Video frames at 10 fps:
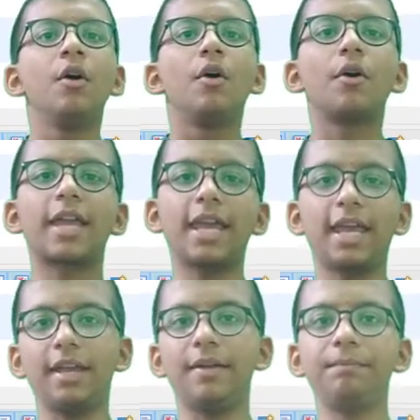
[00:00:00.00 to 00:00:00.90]

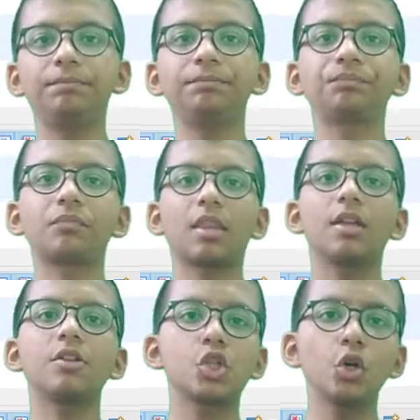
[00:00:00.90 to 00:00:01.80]
Okay,
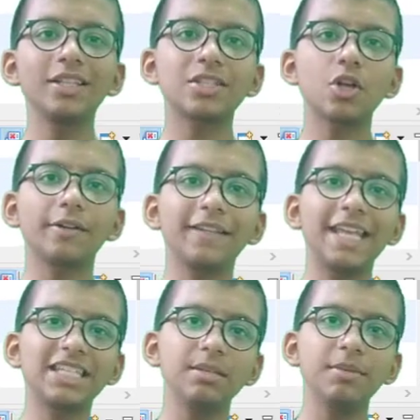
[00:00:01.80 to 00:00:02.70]
so this is already
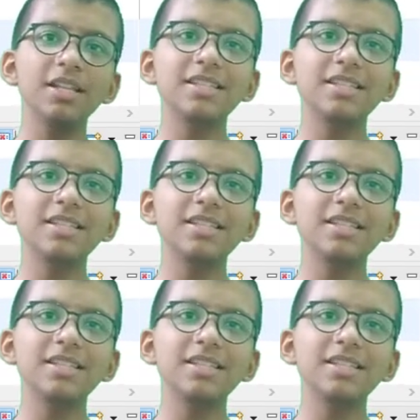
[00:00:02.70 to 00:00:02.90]
18 minutes,